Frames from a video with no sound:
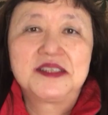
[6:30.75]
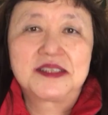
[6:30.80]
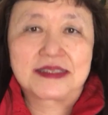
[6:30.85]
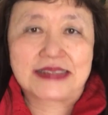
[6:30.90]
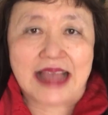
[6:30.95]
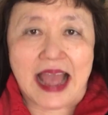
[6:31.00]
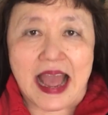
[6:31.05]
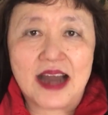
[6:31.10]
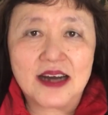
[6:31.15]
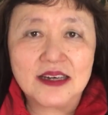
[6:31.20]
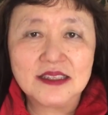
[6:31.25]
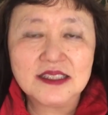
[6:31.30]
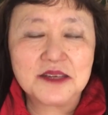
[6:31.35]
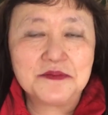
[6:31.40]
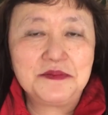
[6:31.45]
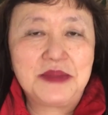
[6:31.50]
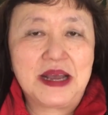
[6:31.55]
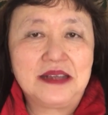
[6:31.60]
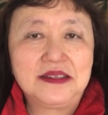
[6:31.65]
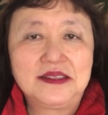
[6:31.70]
sound,
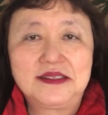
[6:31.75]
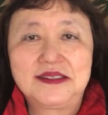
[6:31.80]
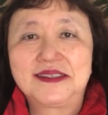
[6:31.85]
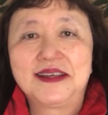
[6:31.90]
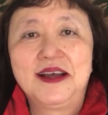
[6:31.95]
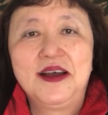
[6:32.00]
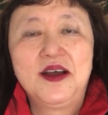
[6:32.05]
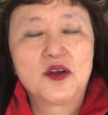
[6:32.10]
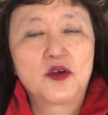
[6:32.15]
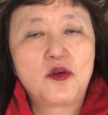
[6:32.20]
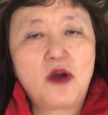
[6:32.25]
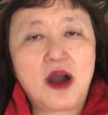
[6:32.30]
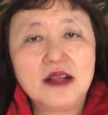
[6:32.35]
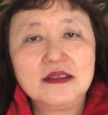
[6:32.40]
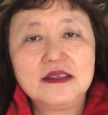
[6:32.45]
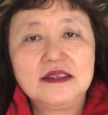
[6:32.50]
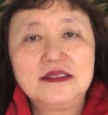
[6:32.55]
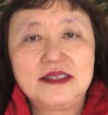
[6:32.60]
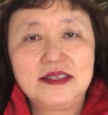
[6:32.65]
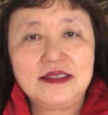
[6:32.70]
the best
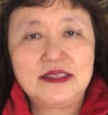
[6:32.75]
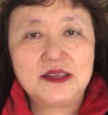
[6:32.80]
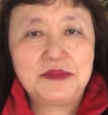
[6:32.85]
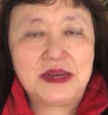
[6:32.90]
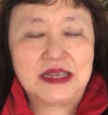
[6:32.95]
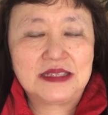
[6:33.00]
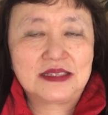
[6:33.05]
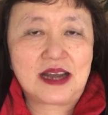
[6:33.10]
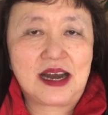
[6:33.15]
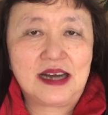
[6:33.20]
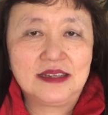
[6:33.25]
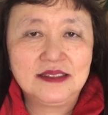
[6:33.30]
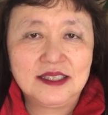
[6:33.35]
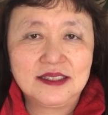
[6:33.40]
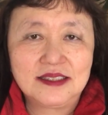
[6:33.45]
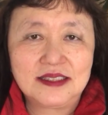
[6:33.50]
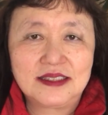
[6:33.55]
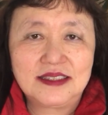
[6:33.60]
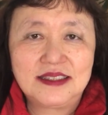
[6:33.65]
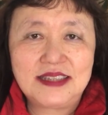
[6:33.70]
quality, the best
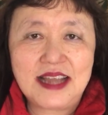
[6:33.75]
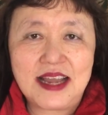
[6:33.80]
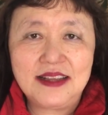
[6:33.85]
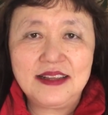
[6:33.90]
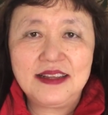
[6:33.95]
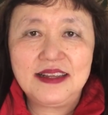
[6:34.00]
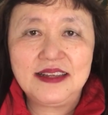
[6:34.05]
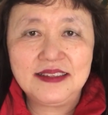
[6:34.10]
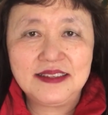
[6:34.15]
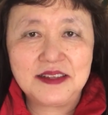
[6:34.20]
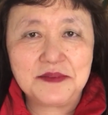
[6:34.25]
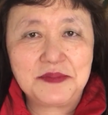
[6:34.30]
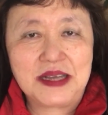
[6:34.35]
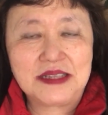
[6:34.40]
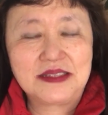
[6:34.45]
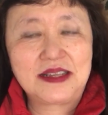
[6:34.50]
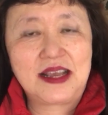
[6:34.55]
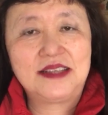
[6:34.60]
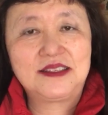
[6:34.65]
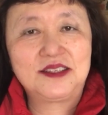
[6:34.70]
understanding, the
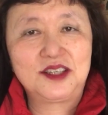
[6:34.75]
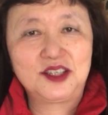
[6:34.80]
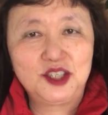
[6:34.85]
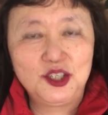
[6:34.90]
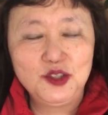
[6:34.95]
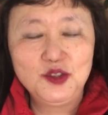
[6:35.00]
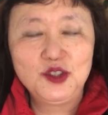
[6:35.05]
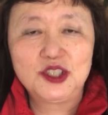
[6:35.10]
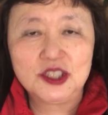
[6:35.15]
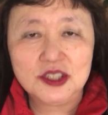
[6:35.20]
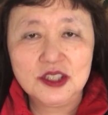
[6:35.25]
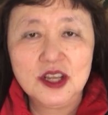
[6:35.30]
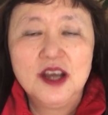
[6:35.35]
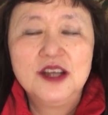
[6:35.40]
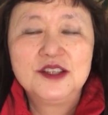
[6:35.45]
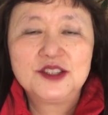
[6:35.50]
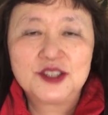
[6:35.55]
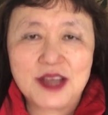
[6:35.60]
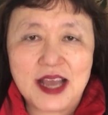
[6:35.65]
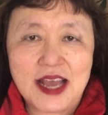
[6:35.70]
best execution
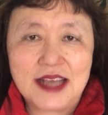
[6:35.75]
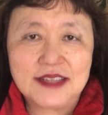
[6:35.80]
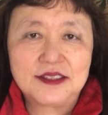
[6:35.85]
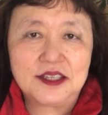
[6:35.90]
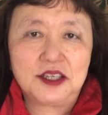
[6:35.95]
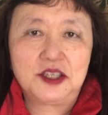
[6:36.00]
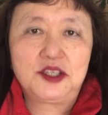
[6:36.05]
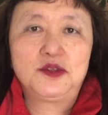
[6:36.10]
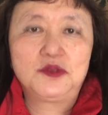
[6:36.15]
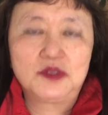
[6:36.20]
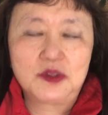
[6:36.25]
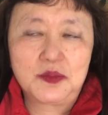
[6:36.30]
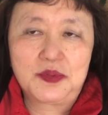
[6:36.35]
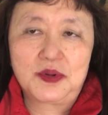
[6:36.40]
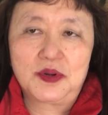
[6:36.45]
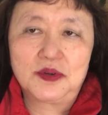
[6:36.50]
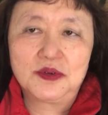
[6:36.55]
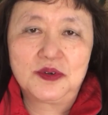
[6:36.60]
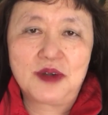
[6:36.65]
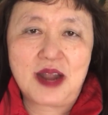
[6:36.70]
to execute the
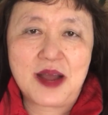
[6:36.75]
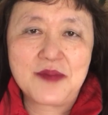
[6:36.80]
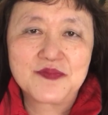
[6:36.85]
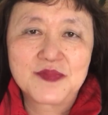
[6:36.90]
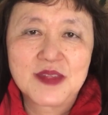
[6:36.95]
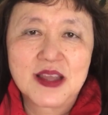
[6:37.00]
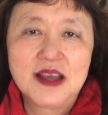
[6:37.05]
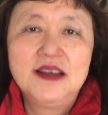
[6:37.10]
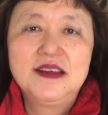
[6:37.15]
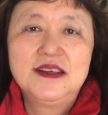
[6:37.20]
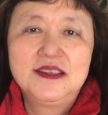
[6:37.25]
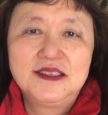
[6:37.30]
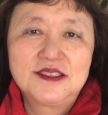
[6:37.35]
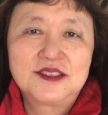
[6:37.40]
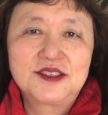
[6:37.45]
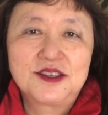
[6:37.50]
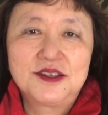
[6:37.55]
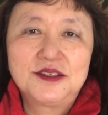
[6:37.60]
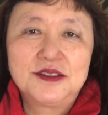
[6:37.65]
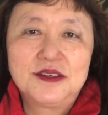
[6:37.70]
program.
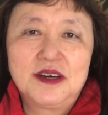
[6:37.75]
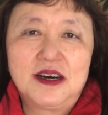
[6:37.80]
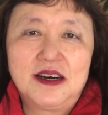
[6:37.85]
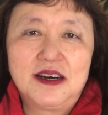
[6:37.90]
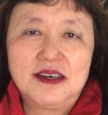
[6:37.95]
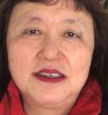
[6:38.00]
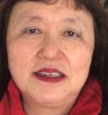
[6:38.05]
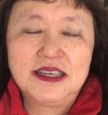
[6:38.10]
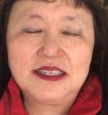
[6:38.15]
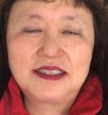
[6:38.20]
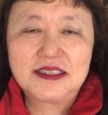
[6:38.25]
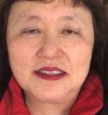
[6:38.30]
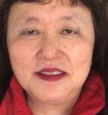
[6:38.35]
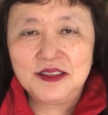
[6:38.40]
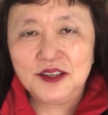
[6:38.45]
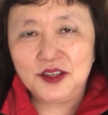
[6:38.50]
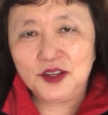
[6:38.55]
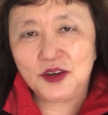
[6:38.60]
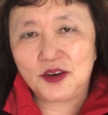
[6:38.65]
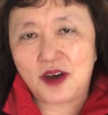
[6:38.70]
So it's a
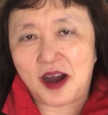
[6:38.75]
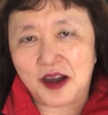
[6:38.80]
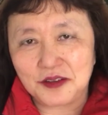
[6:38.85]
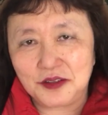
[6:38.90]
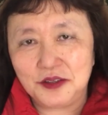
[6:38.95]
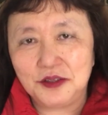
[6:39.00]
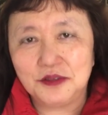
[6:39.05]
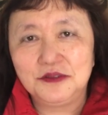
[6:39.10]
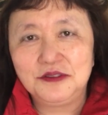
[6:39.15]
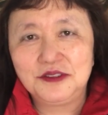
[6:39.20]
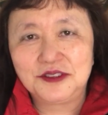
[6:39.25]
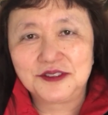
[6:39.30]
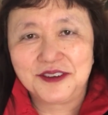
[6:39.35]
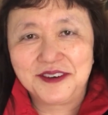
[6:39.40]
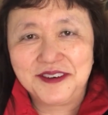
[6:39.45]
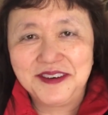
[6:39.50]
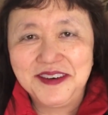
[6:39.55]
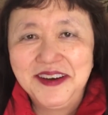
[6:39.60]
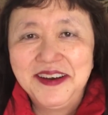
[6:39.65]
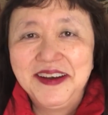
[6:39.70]
little
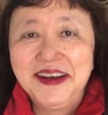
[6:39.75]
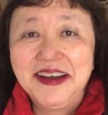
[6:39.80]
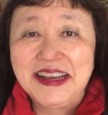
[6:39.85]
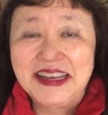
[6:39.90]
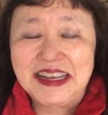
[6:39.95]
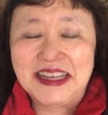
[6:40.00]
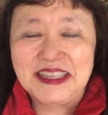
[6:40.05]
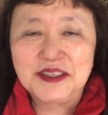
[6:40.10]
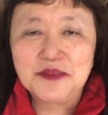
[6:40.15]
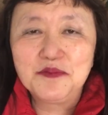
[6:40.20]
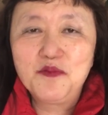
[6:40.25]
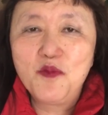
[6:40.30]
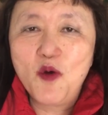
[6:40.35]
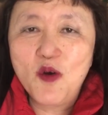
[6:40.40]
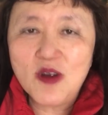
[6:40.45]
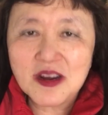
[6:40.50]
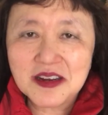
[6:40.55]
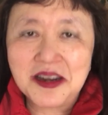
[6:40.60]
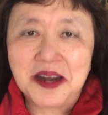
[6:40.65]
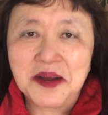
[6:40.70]
unusual. It's
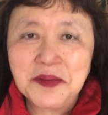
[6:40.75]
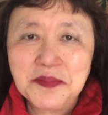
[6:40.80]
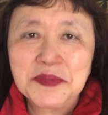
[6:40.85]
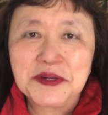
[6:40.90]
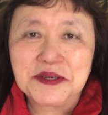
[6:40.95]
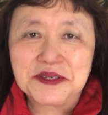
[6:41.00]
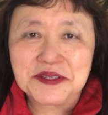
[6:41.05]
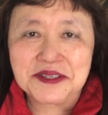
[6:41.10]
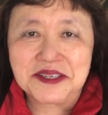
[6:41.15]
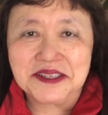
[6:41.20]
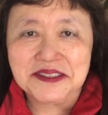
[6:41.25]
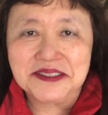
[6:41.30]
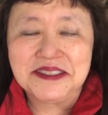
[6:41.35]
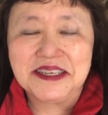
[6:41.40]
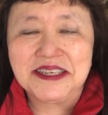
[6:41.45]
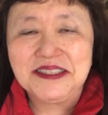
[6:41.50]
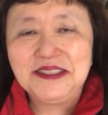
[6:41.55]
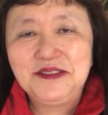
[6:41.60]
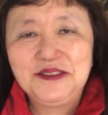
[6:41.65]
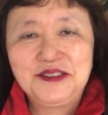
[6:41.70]
more cumbersome
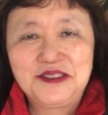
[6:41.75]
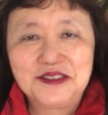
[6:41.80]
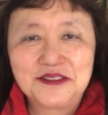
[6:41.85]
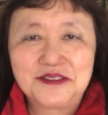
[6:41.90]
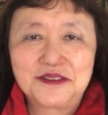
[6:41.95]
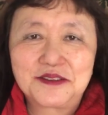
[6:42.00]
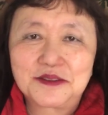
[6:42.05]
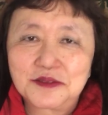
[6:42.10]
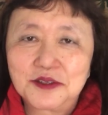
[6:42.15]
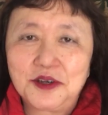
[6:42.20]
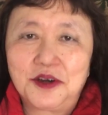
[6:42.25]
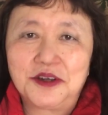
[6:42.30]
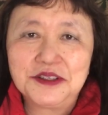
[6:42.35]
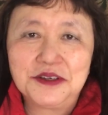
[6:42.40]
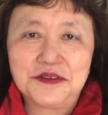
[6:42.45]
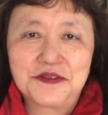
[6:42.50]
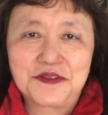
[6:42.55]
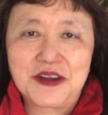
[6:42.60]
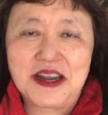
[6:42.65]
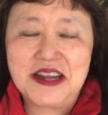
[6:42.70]
than you just call
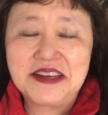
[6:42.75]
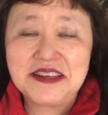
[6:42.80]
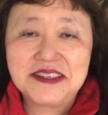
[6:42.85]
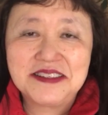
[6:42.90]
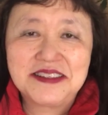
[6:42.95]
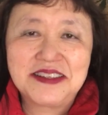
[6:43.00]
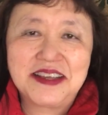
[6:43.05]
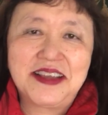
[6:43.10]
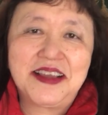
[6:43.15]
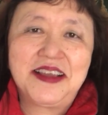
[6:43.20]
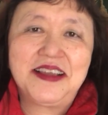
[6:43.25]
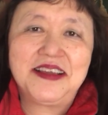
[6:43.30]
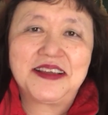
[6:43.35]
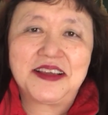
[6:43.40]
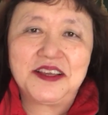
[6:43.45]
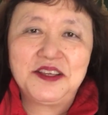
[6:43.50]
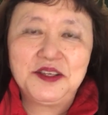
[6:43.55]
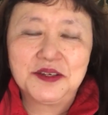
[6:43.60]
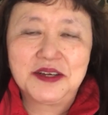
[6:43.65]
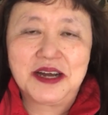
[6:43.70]
your friend and say, hey,
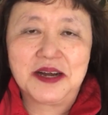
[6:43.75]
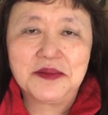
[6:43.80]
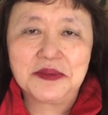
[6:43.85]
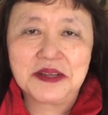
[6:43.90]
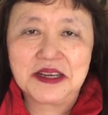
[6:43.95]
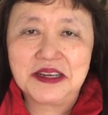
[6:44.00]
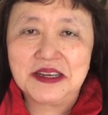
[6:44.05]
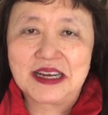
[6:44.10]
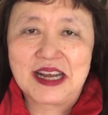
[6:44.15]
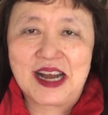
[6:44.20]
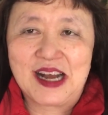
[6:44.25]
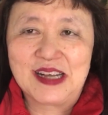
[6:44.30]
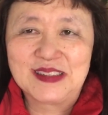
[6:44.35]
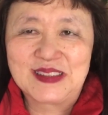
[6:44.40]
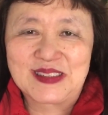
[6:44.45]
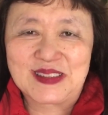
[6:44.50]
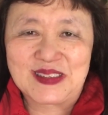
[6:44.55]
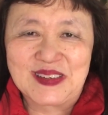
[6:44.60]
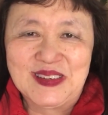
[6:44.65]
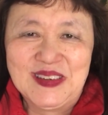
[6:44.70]
can you come play a
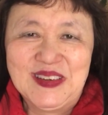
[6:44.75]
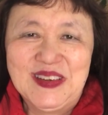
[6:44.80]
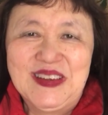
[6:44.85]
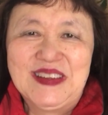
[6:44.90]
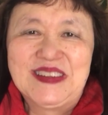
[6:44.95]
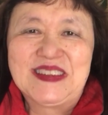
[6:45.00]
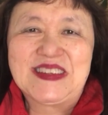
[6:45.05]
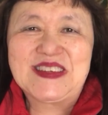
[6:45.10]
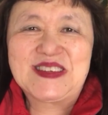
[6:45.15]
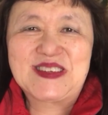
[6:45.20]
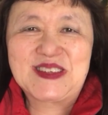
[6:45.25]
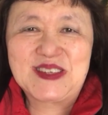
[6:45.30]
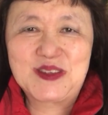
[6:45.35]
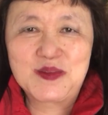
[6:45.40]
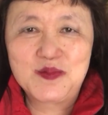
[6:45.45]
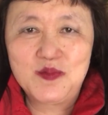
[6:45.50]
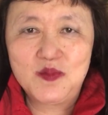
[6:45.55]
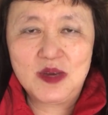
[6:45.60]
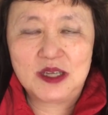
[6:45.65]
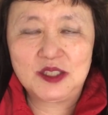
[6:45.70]
concert? This
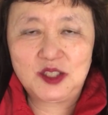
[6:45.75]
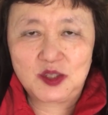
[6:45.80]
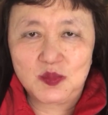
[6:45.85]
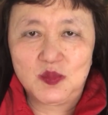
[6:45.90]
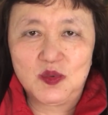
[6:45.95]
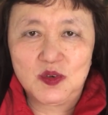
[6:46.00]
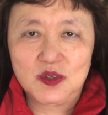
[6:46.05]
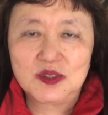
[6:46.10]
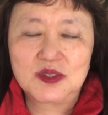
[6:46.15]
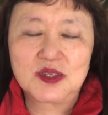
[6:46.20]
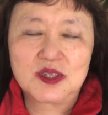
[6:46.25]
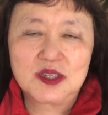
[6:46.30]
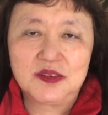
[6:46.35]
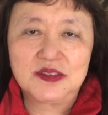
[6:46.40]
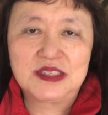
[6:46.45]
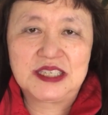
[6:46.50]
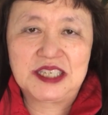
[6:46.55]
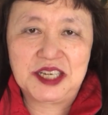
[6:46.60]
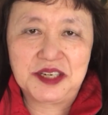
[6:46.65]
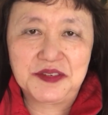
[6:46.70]
is much more sort
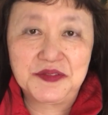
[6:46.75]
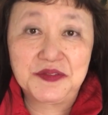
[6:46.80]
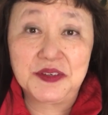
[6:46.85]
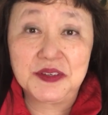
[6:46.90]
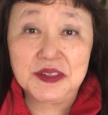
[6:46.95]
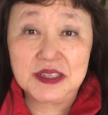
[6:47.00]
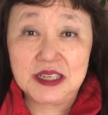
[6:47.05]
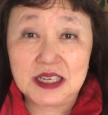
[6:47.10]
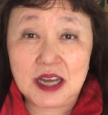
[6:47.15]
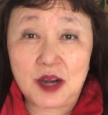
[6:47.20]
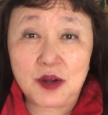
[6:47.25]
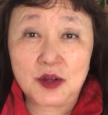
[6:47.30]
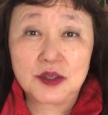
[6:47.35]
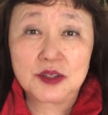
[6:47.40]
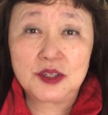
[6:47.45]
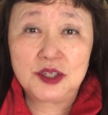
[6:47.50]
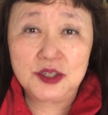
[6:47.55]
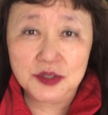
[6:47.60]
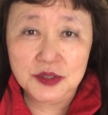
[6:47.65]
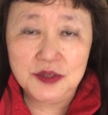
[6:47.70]
of carefully
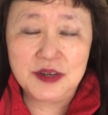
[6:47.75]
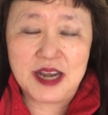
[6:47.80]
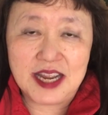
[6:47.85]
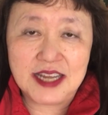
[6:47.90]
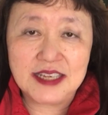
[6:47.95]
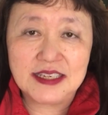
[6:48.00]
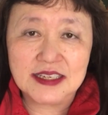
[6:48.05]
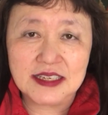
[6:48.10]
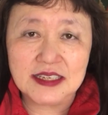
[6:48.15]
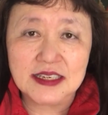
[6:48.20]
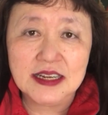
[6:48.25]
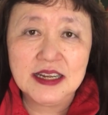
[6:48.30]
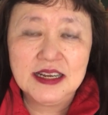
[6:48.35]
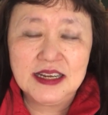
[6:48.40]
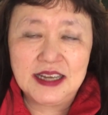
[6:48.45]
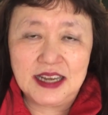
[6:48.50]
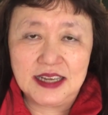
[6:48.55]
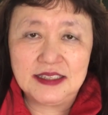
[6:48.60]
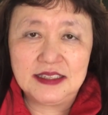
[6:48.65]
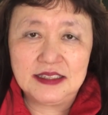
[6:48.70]
curated
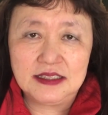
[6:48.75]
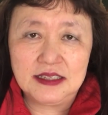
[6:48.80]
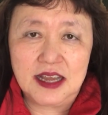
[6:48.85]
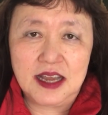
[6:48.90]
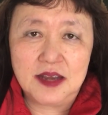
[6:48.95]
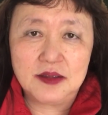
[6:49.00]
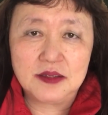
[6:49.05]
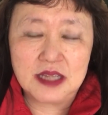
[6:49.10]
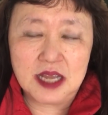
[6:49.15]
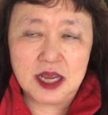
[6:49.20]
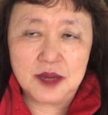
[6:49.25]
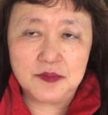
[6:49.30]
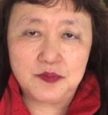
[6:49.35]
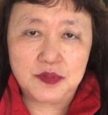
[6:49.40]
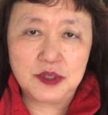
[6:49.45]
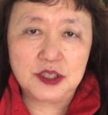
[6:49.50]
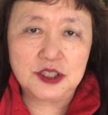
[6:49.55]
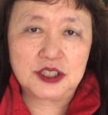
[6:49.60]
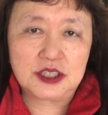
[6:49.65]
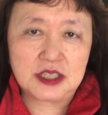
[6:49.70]
and
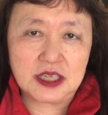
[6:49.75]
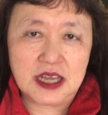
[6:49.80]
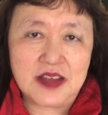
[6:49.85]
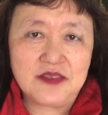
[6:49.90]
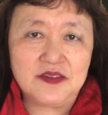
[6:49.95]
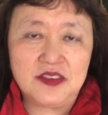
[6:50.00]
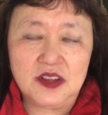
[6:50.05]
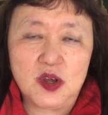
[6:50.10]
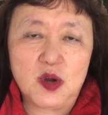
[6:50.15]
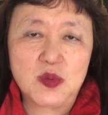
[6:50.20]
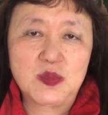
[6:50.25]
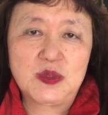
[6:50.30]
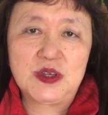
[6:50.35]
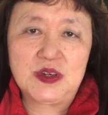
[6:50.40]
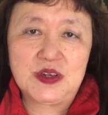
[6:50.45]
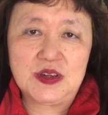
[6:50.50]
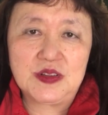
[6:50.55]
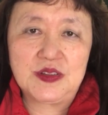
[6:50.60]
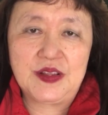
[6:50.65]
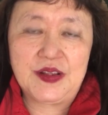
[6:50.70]
push the envelope
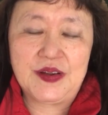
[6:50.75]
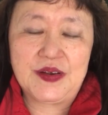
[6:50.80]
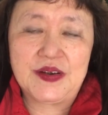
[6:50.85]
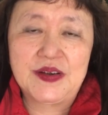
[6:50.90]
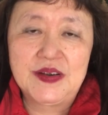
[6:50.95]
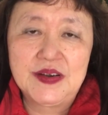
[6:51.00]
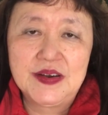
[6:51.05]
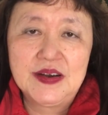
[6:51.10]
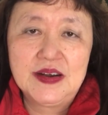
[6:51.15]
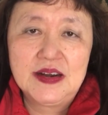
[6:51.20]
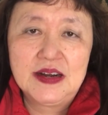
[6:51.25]
here and there.